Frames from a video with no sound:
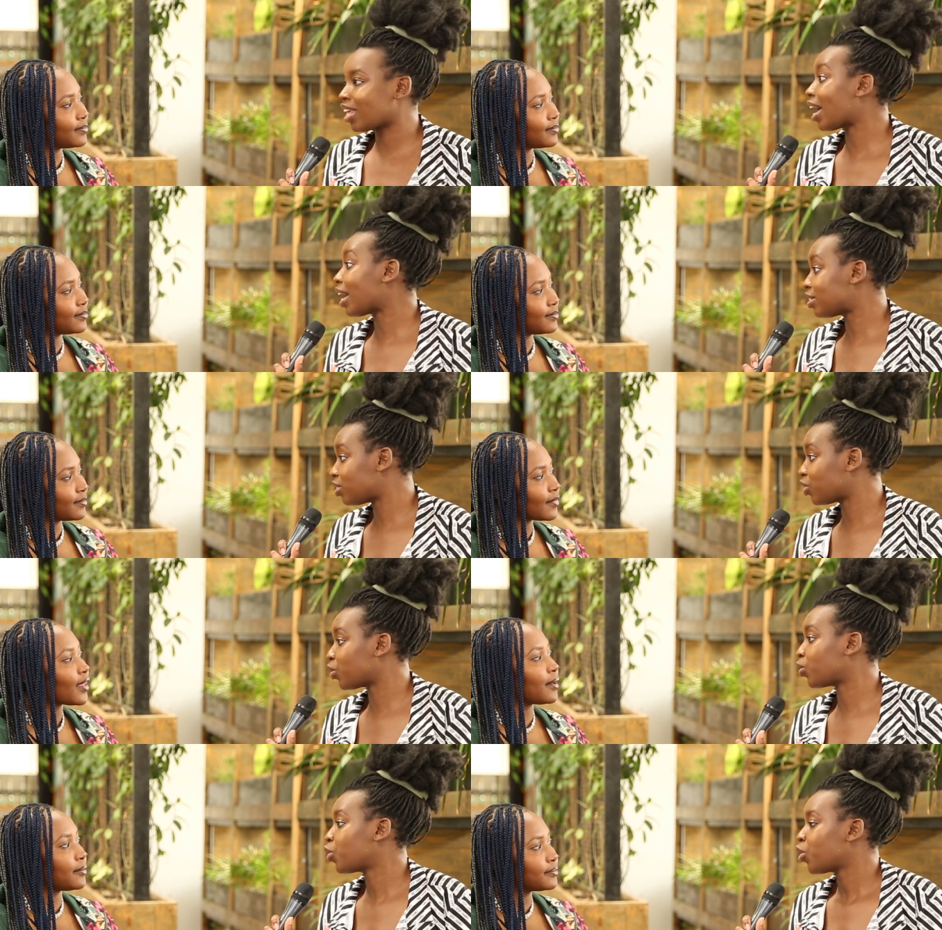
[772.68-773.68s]
Speaker 1: that. You
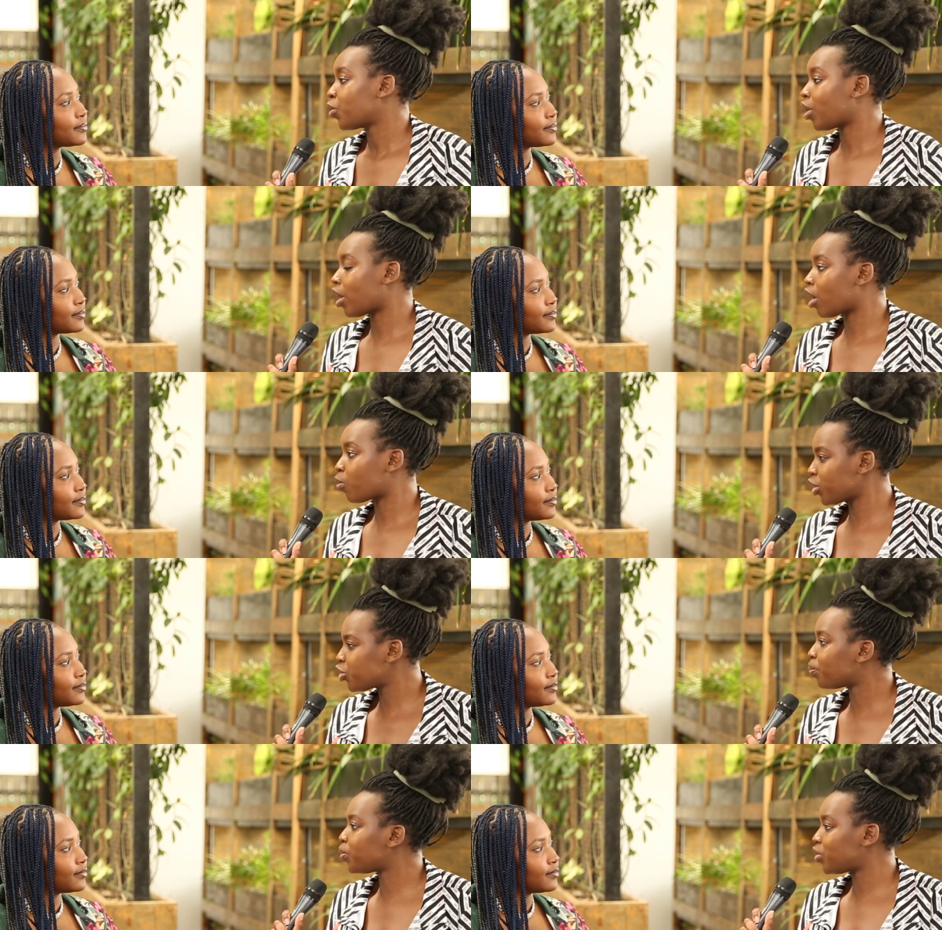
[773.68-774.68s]
know, uh, what's
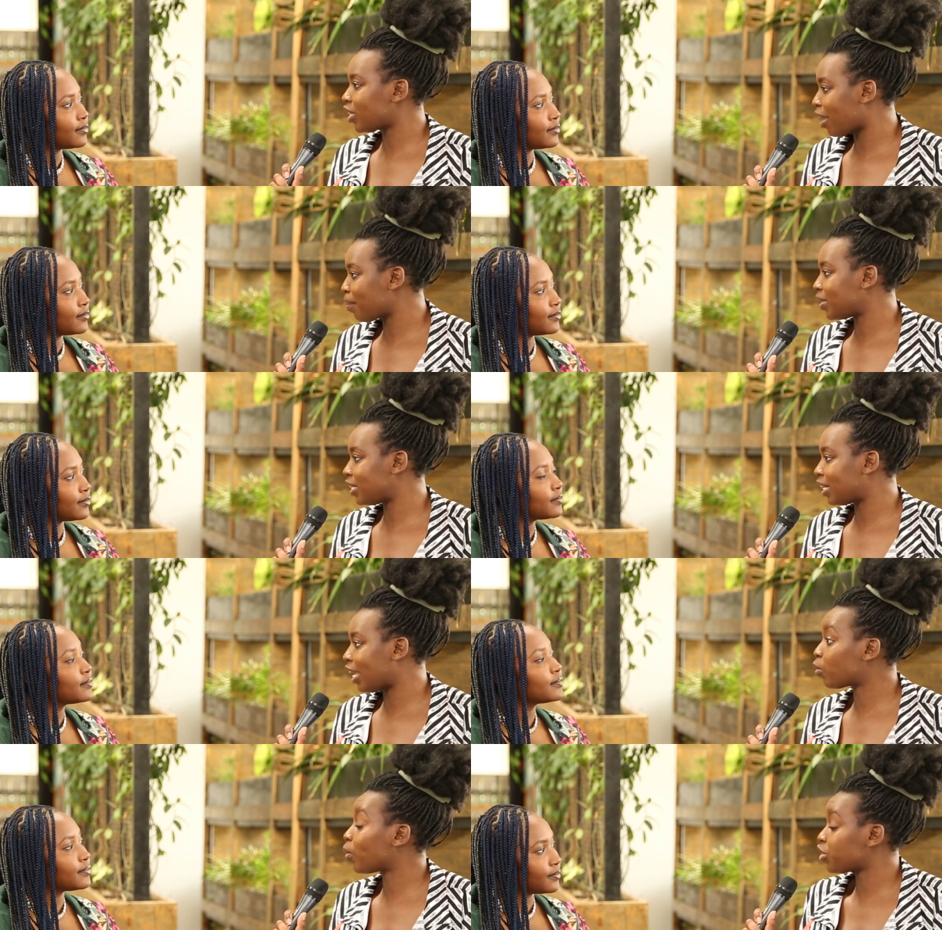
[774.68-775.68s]
your beauty company
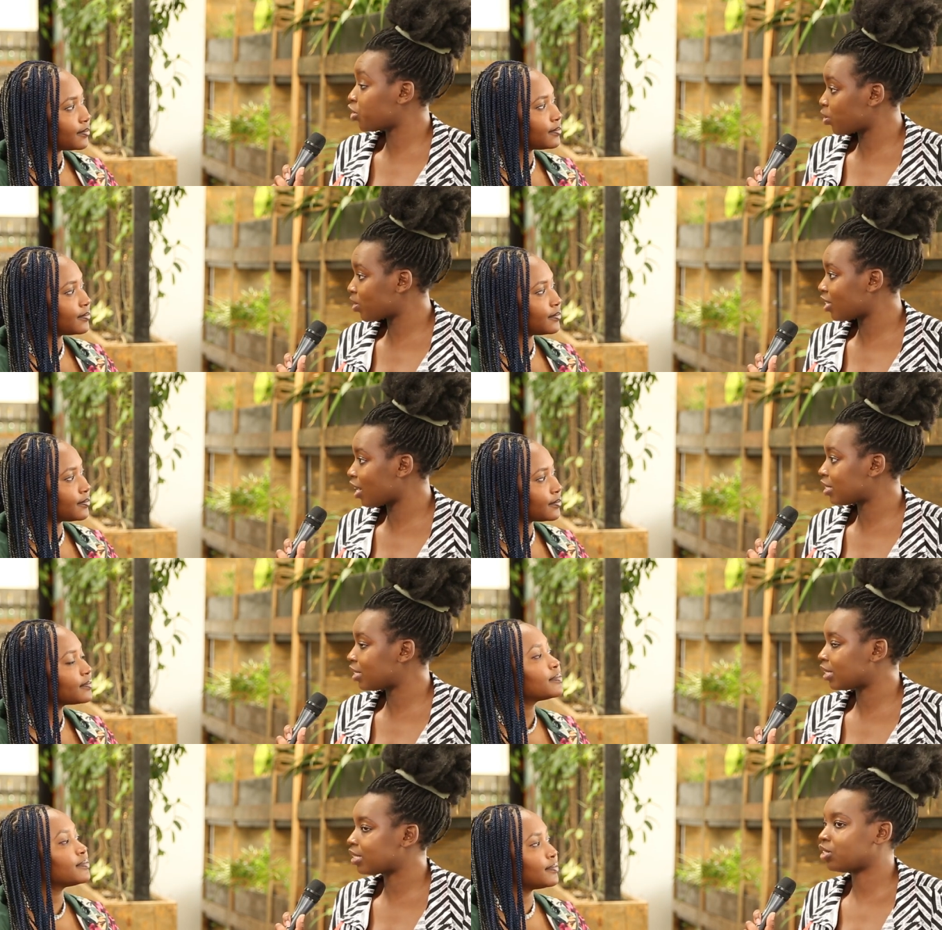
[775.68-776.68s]
like? When did you start
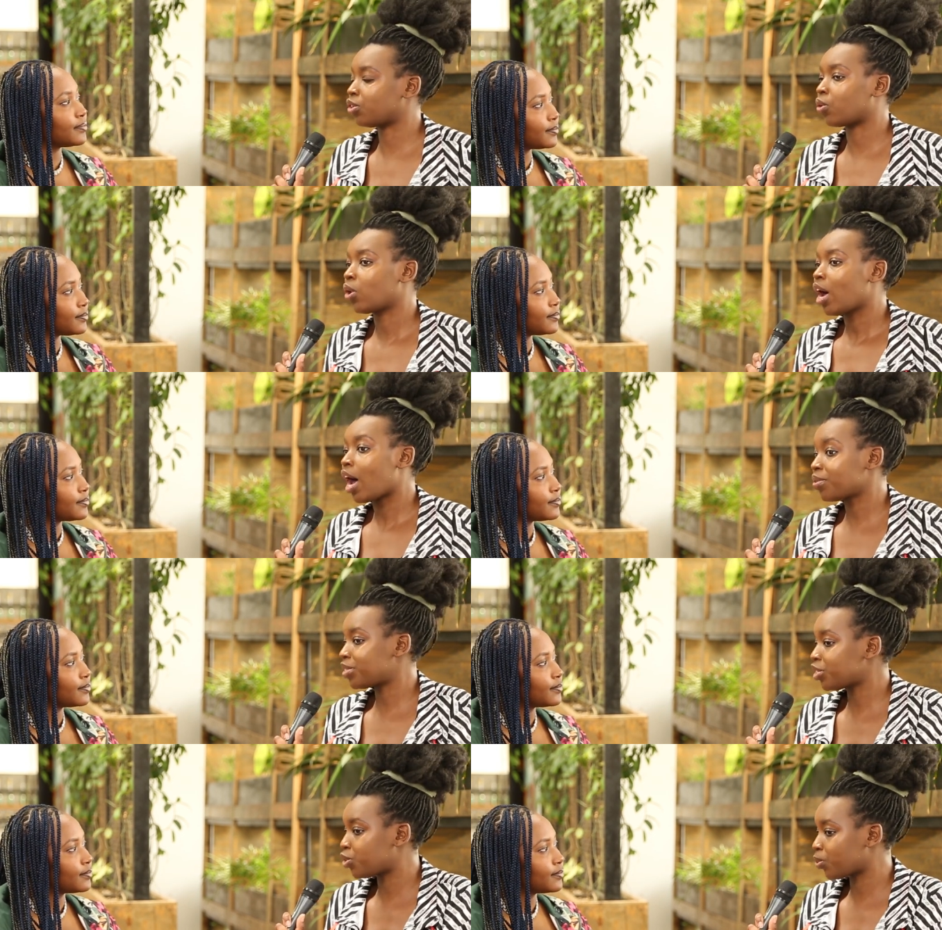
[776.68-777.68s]
it? You know,
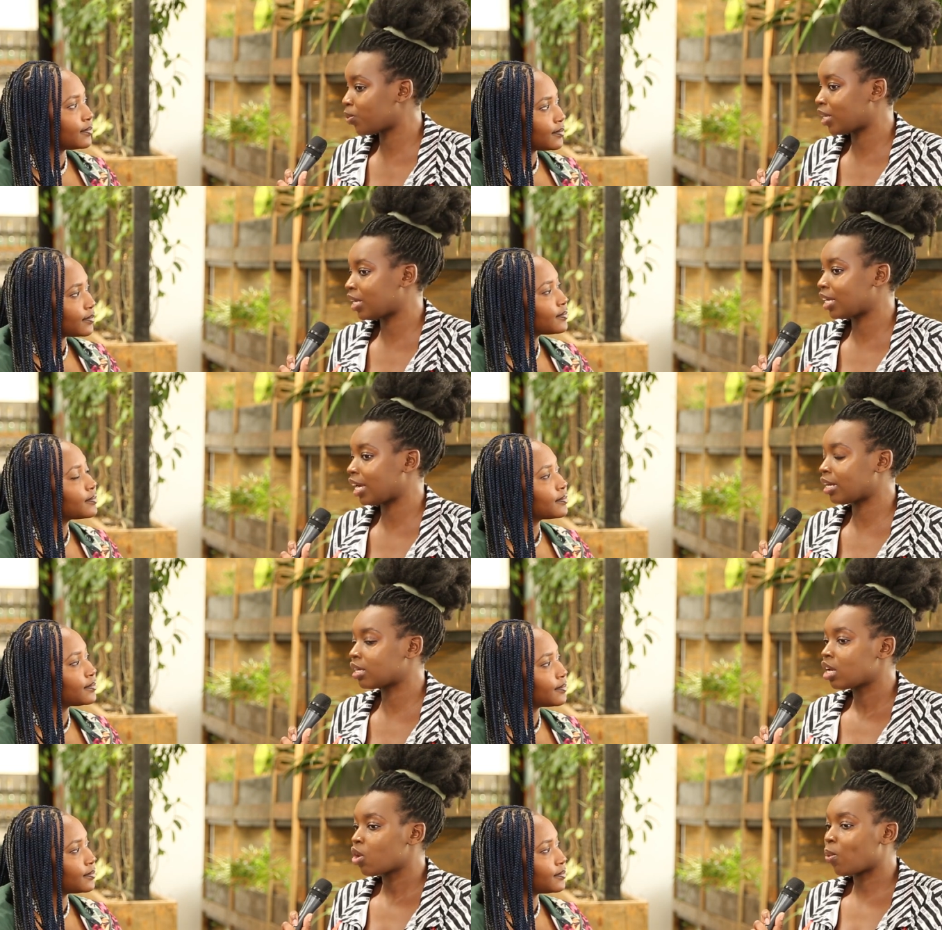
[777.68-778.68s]
and
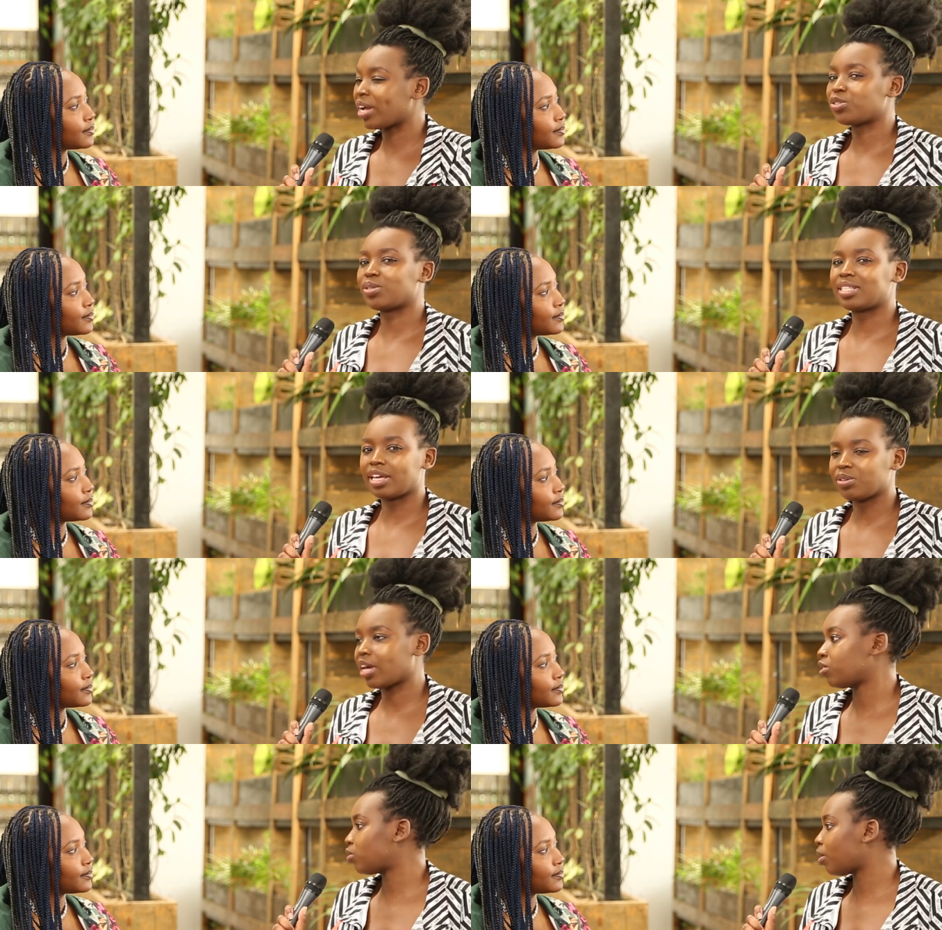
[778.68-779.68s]
why did you decide to
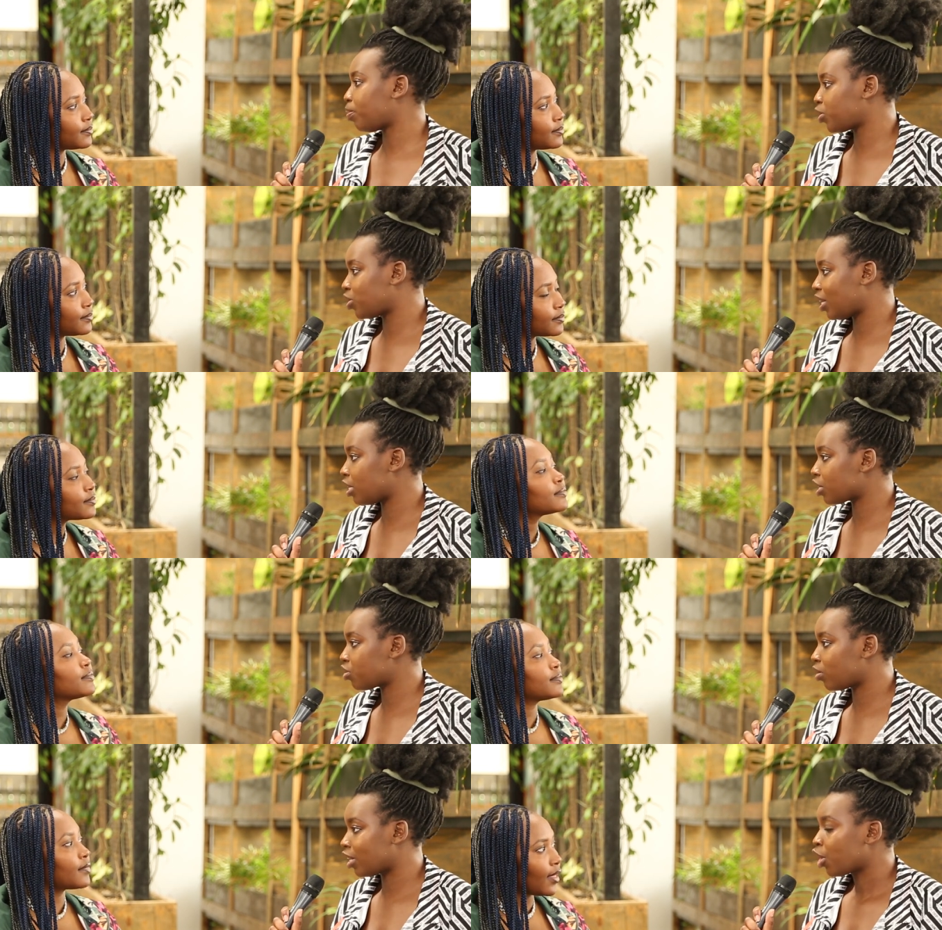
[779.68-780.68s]
get into the beauty
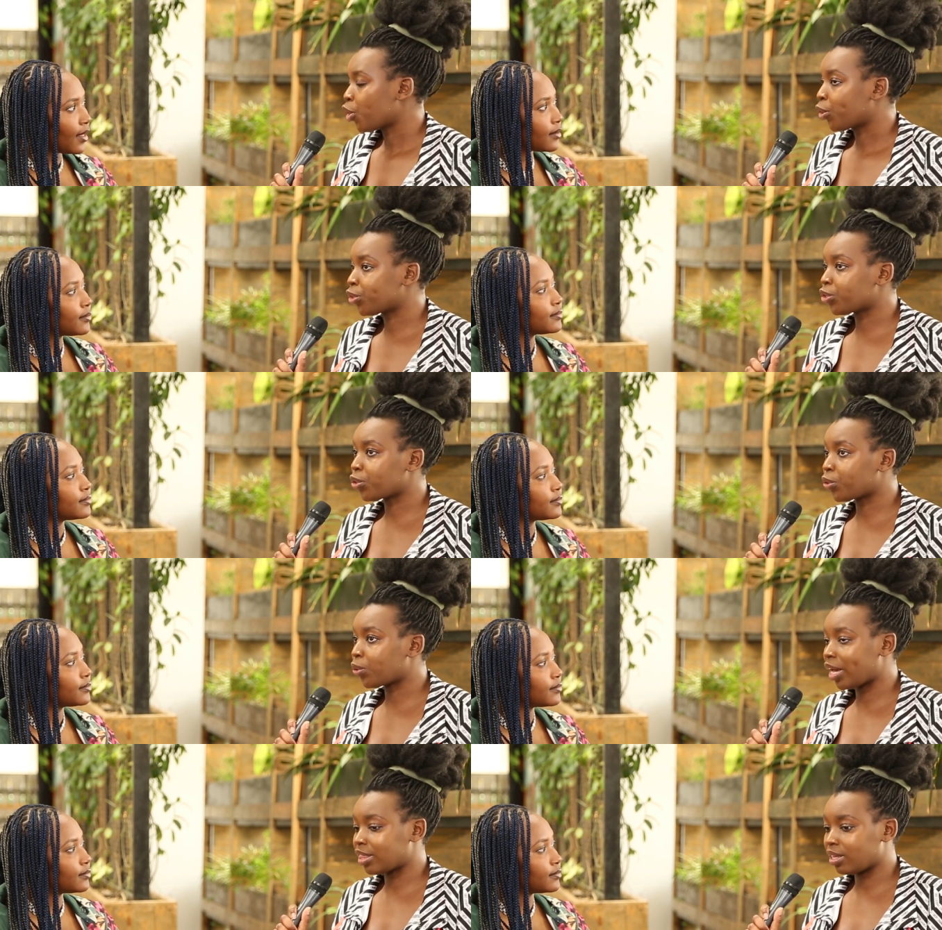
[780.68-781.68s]
industry?
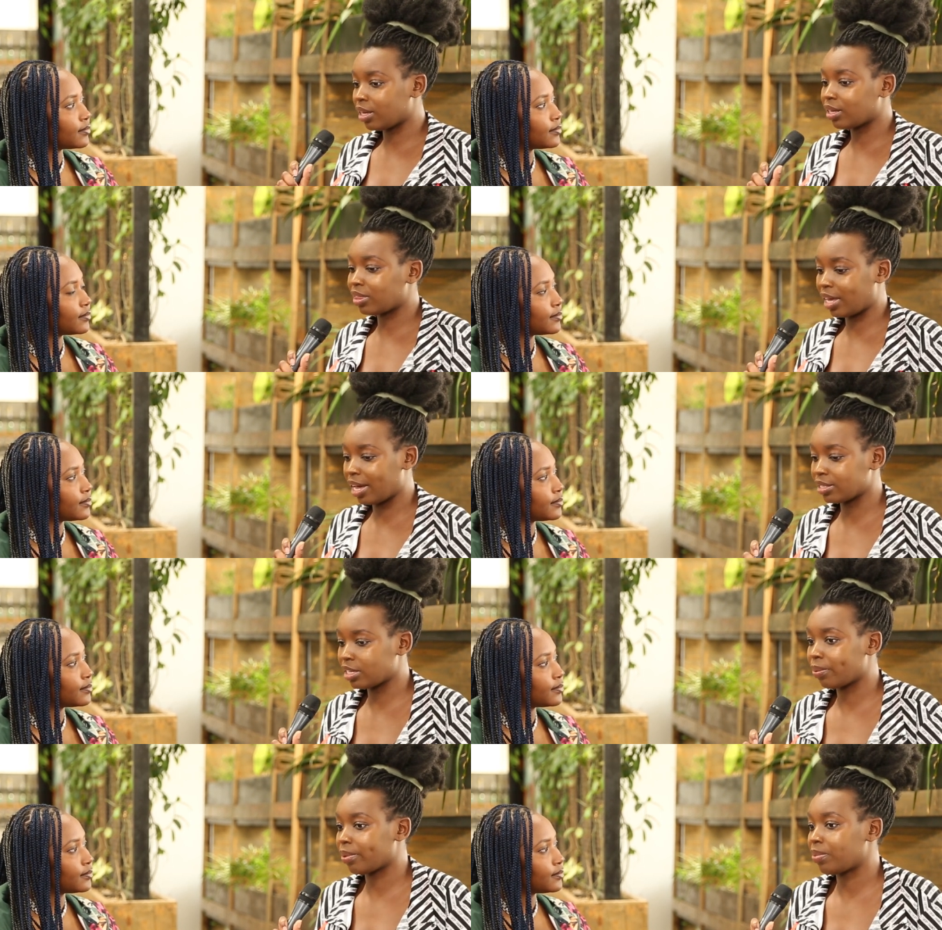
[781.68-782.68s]
Although I think the
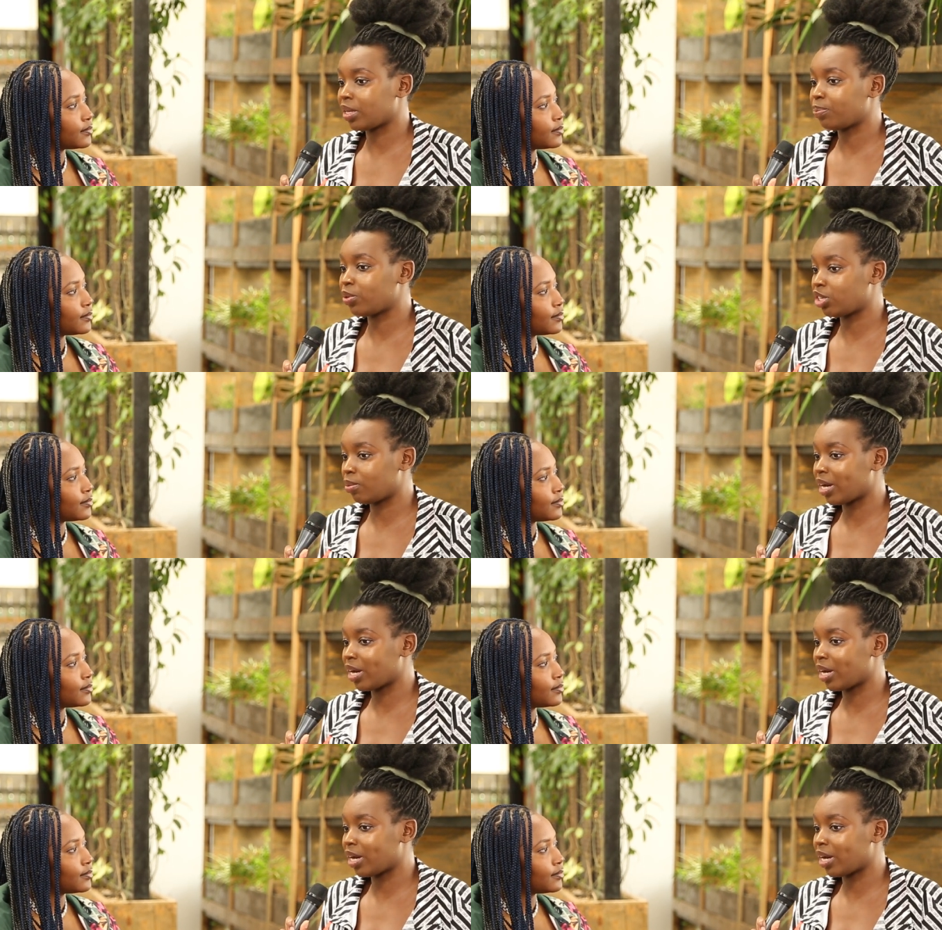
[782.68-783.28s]
answer will be pretty